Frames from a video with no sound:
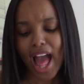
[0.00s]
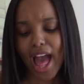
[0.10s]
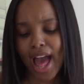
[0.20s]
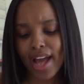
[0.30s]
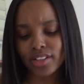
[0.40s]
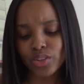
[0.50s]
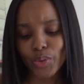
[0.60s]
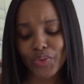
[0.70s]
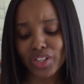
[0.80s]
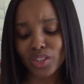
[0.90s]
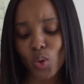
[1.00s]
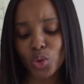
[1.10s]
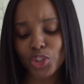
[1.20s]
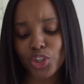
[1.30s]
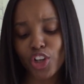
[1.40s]
And there's
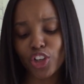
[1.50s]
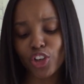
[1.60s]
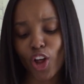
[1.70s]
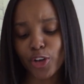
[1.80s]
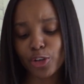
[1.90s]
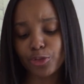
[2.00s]
also a lot